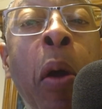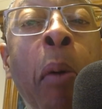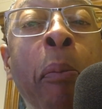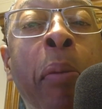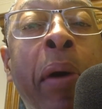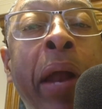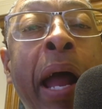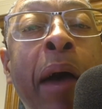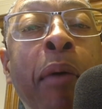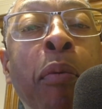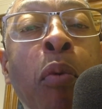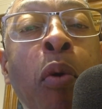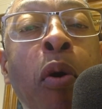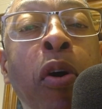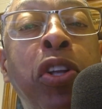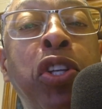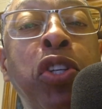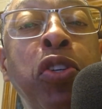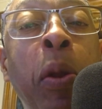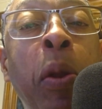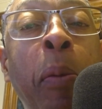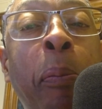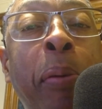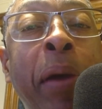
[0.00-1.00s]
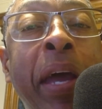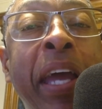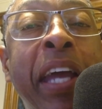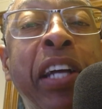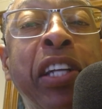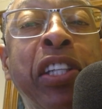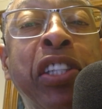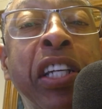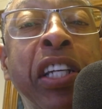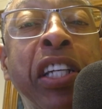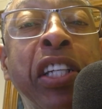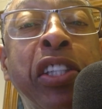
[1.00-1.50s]
But I want you to pay
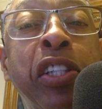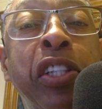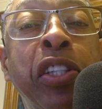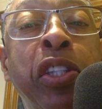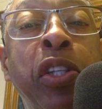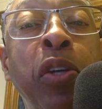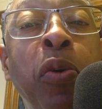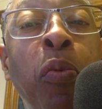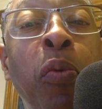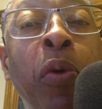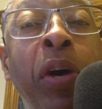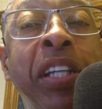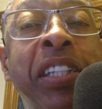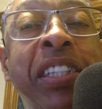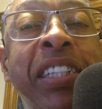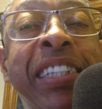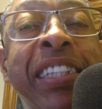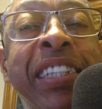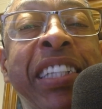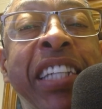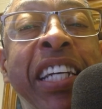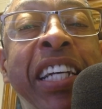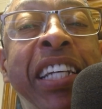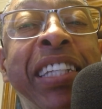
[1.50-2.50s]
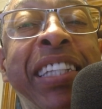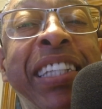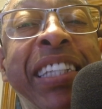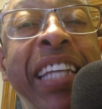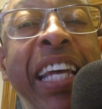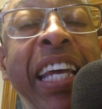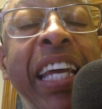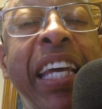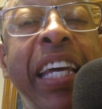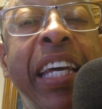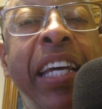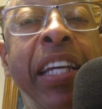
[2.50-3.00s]
attention to what she just
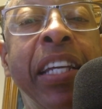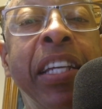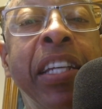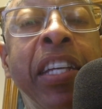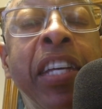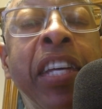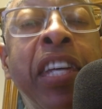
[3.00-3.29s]
said.